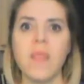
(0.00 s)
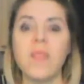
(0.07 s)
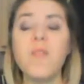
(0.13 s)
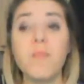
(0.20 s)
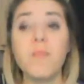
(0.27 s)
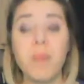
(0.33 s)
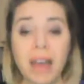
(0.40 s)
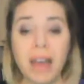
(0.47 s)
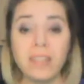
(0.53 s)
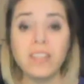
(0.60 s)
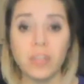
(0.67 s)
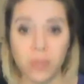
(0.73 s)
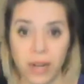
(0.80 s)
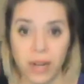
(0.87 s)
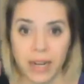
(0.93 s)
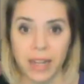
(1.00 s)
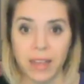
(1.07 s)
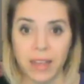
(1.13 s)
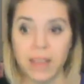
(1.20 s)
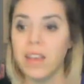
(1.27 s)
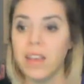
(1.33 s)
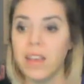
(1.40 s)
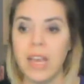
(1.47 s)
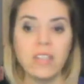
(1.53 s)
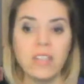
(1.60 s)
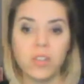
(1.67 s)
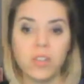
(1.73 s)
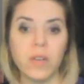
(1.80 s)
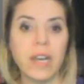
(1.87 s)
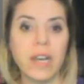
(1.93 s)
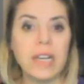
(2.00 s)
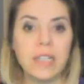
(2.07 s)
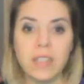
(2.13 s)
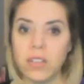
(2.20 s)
The best training, it's great